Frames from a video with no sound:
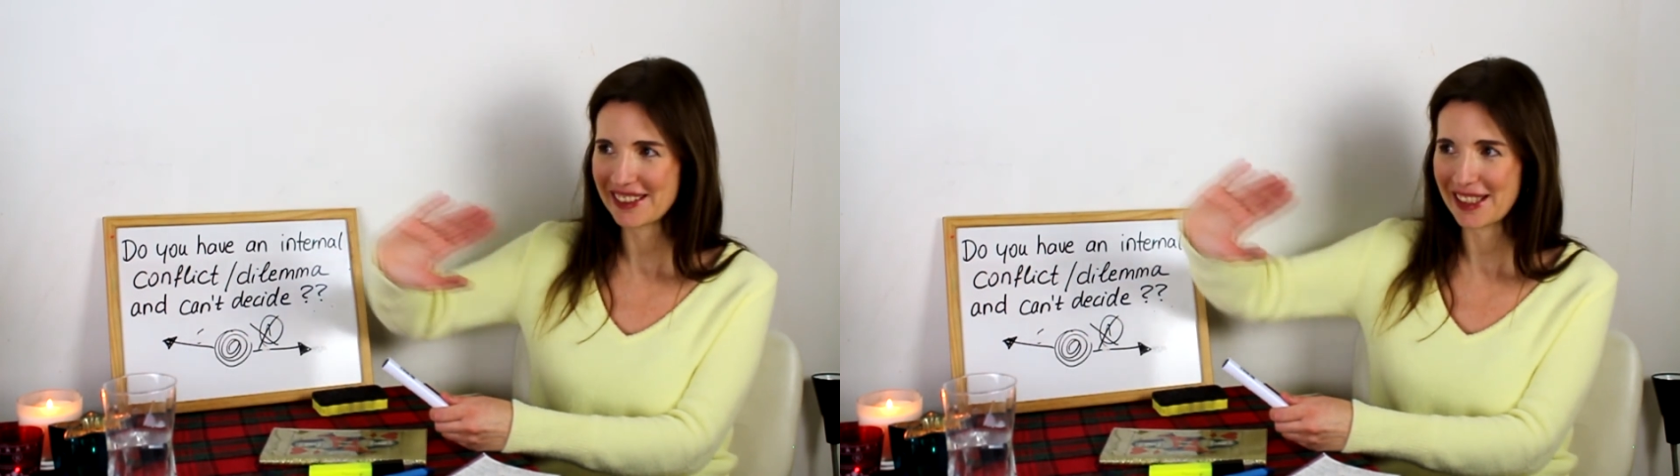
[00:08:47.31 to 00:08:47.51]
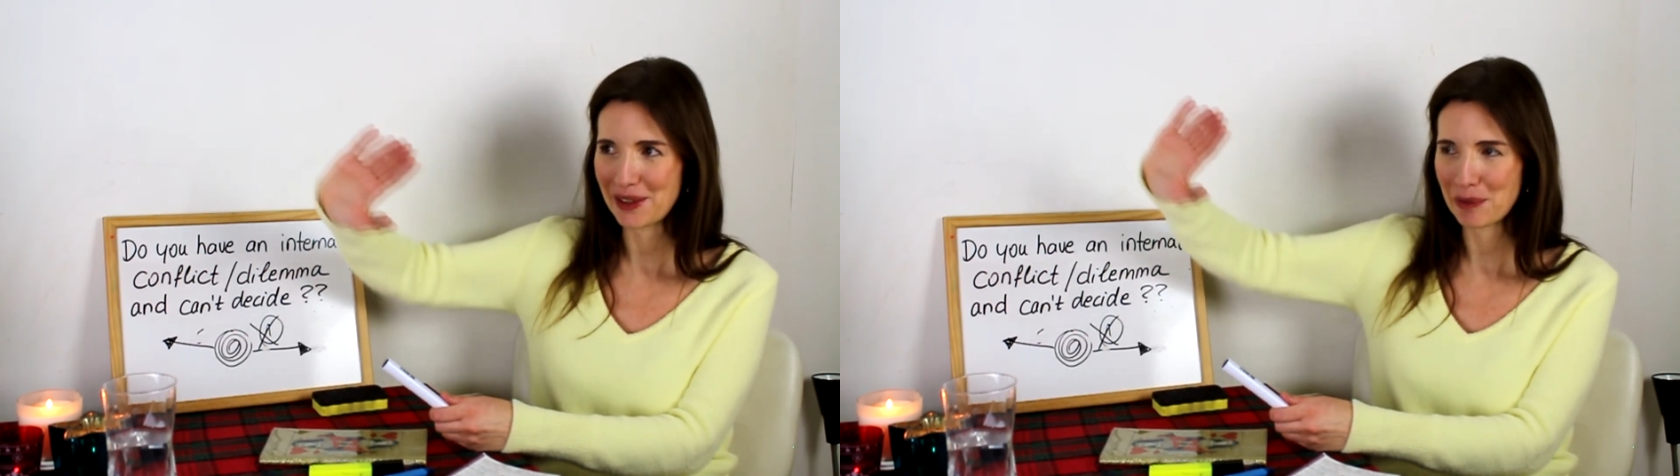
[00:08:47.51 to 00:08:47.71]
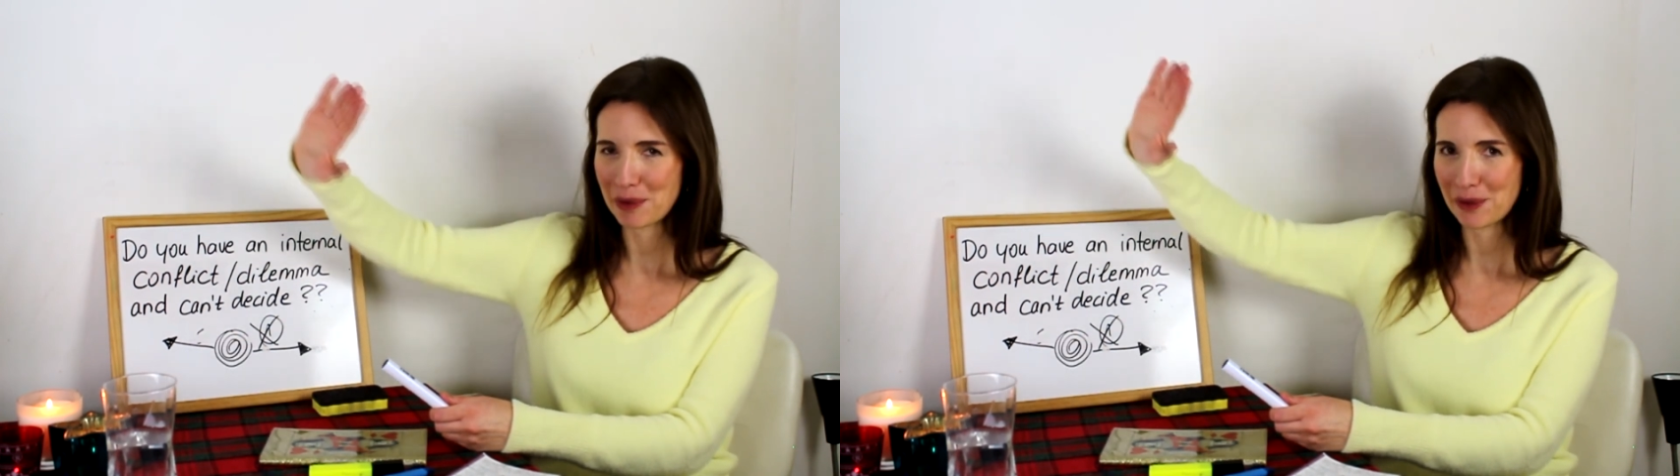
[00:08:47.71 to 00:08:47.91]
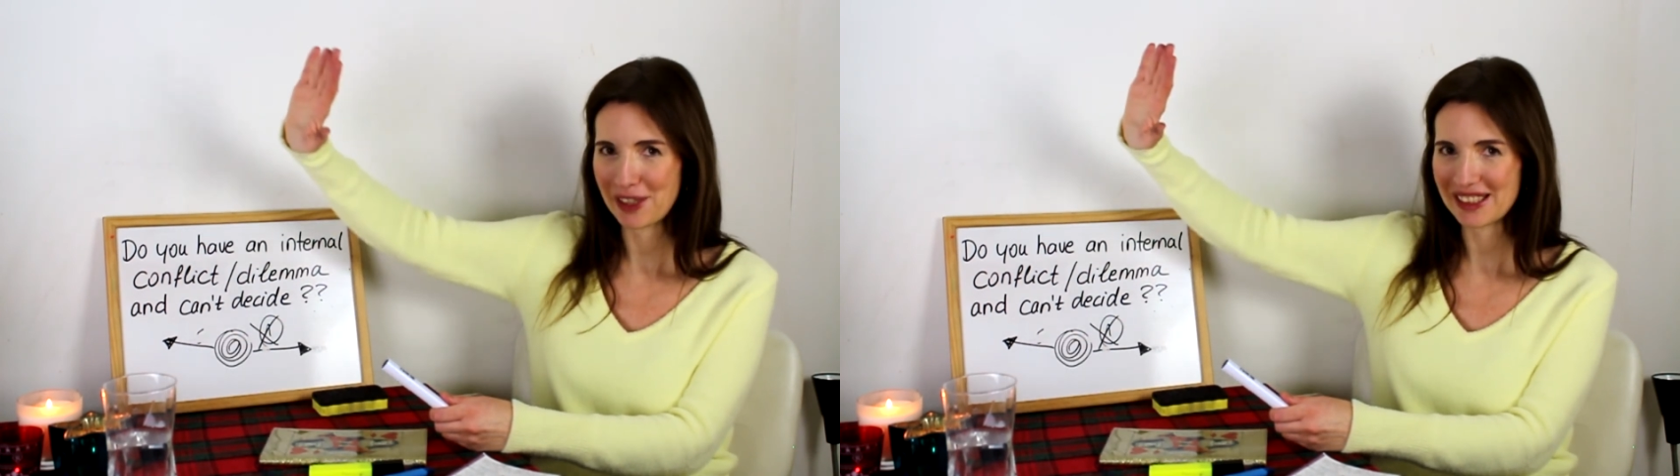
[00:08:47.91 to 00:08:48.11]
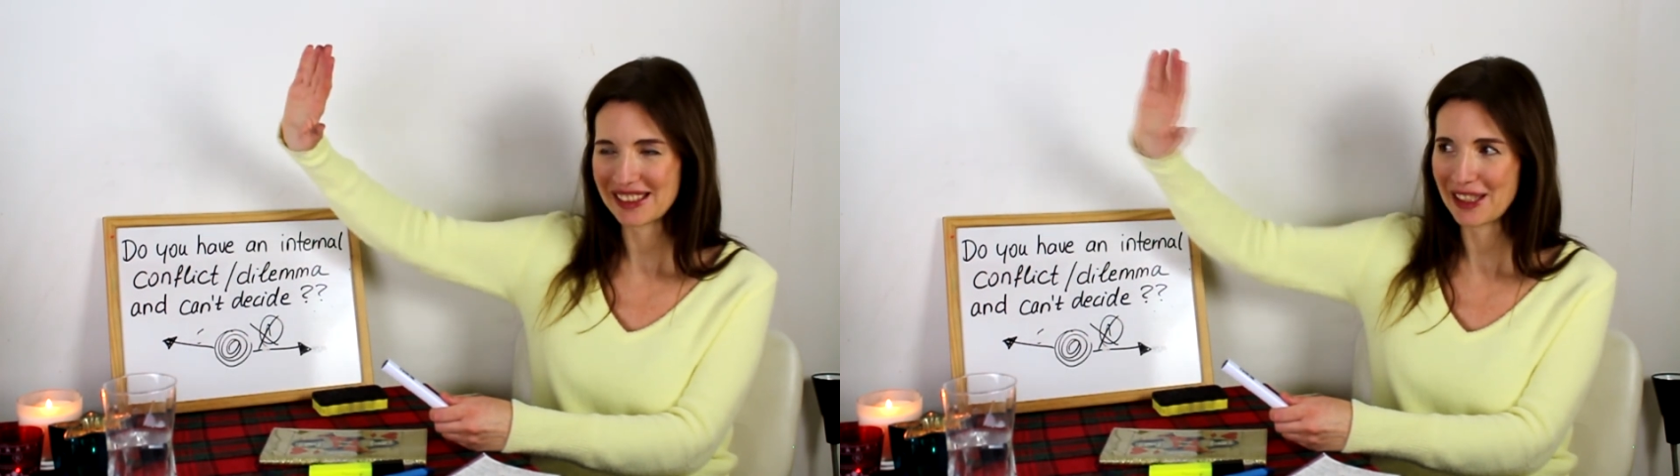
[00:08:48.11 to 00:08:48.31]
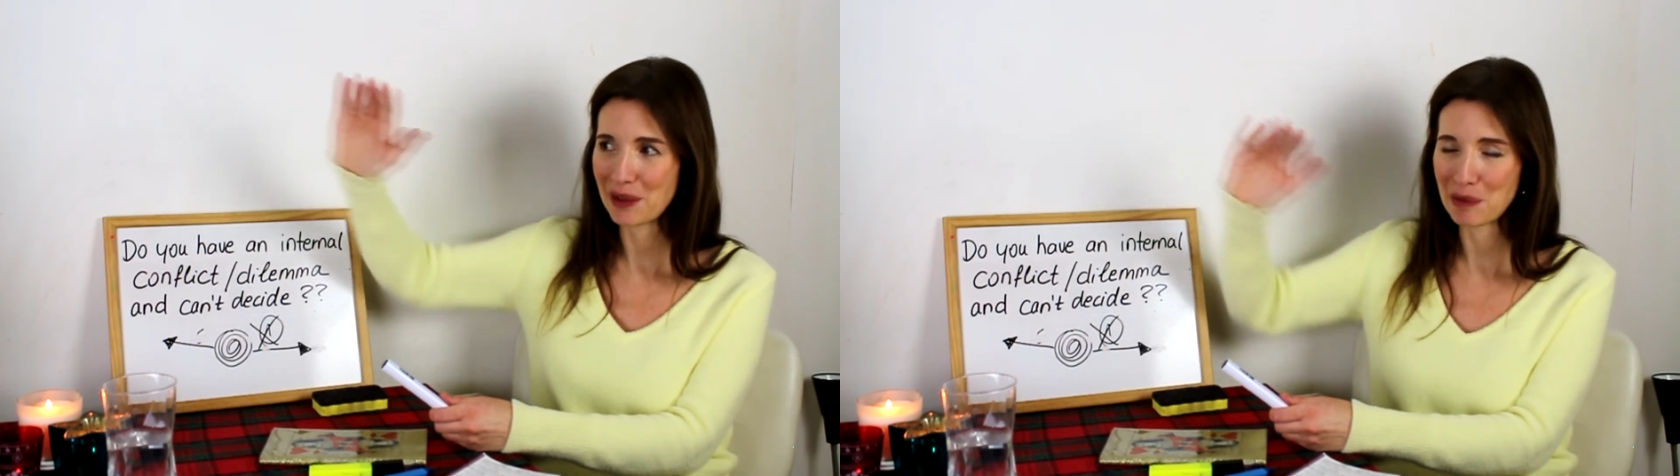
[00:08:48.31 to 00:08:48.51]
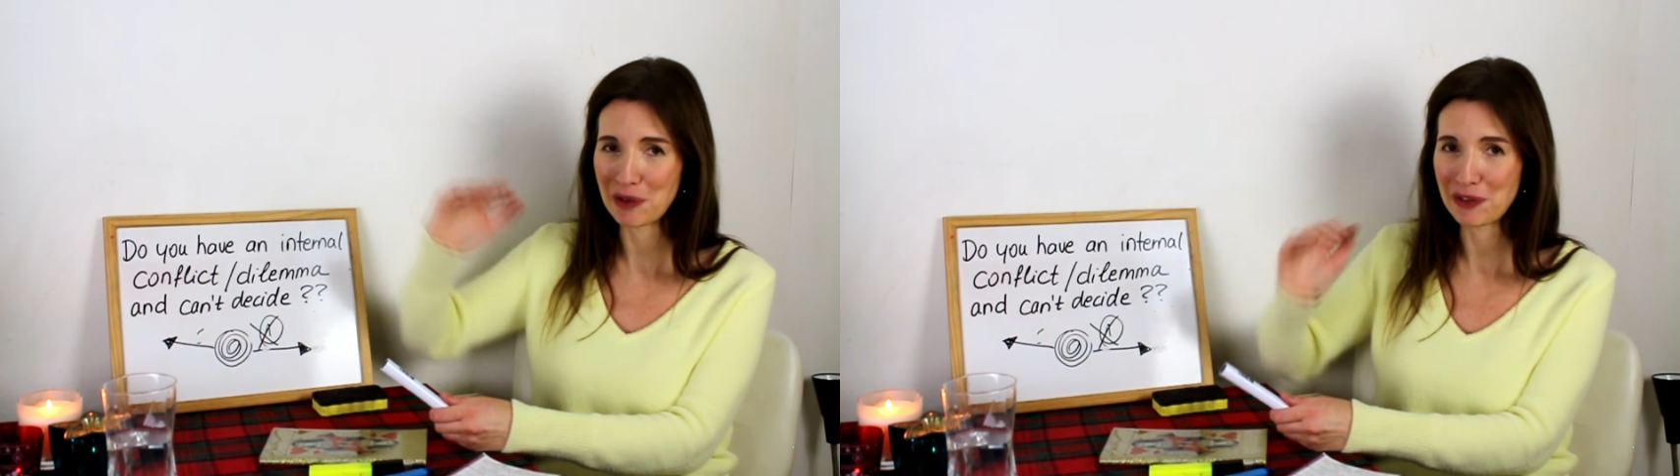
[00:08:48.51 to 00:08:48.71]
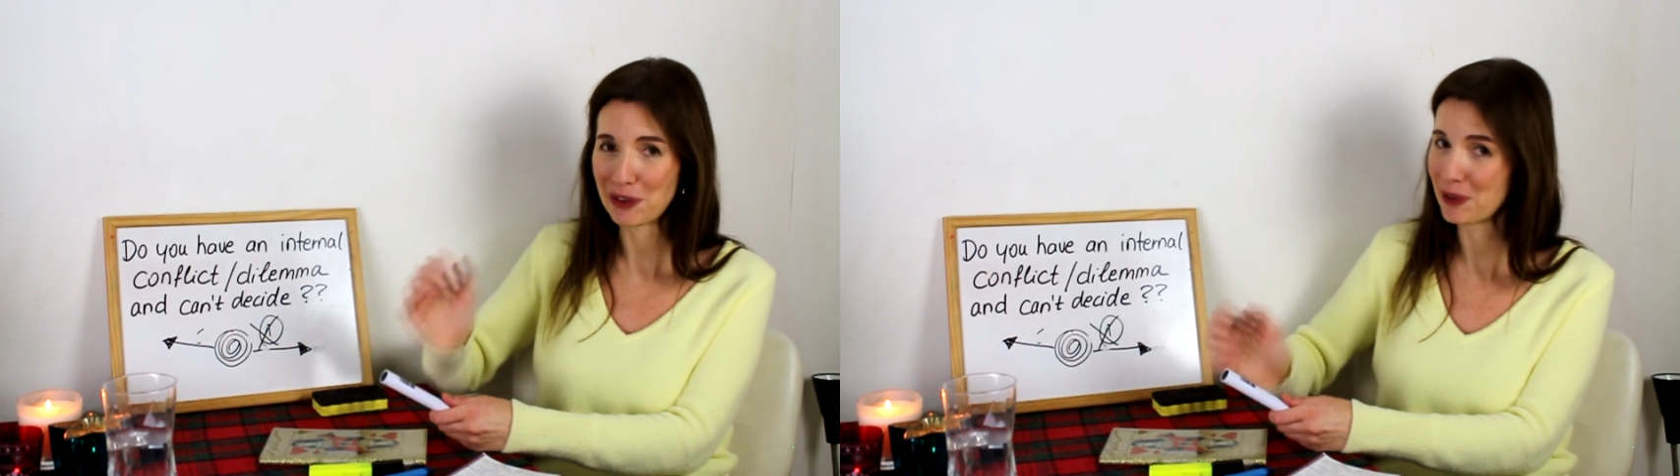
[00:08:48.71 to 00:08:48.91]
that you progress and you move
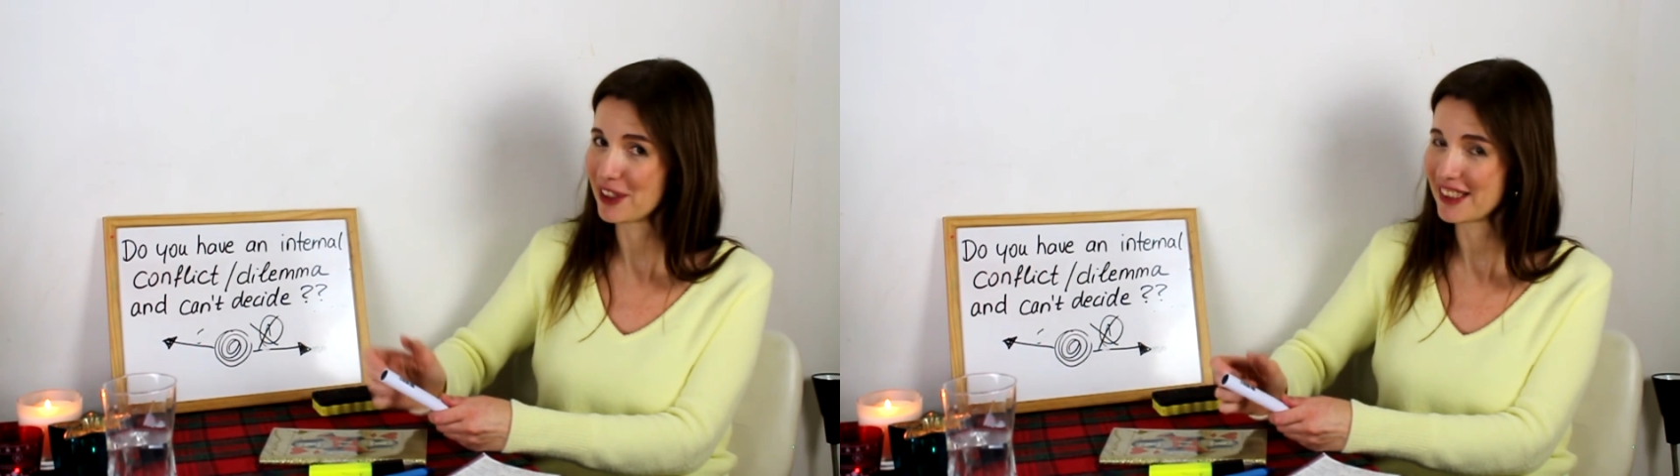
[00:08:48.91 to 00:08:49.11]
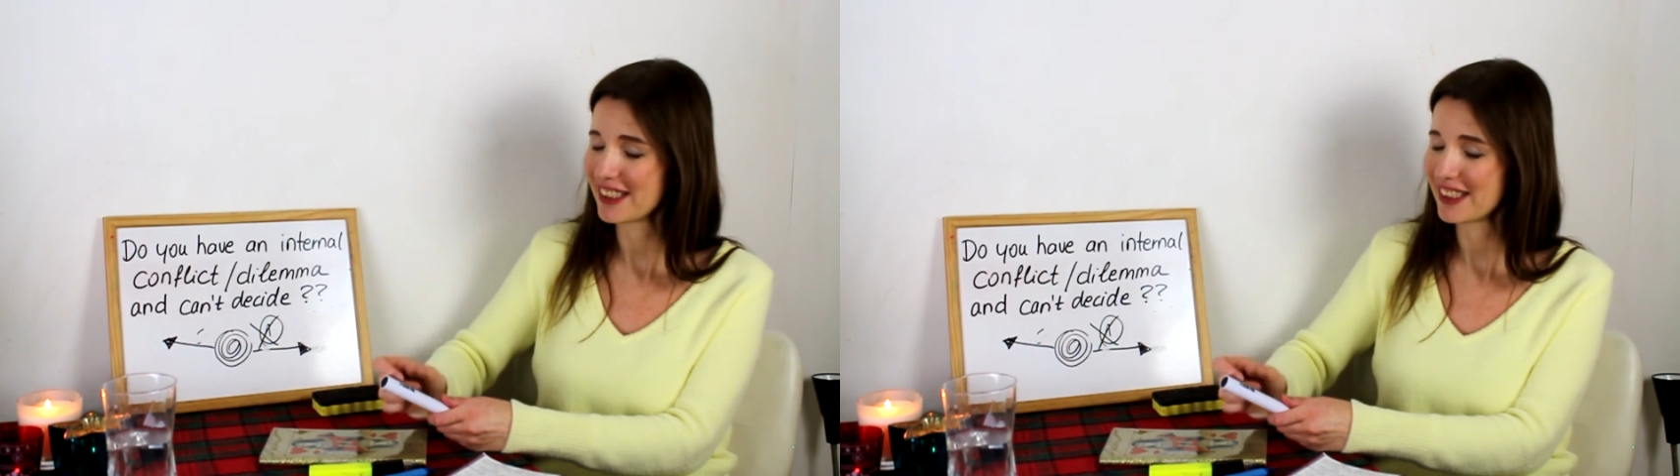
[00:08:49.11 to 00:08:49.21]
forward.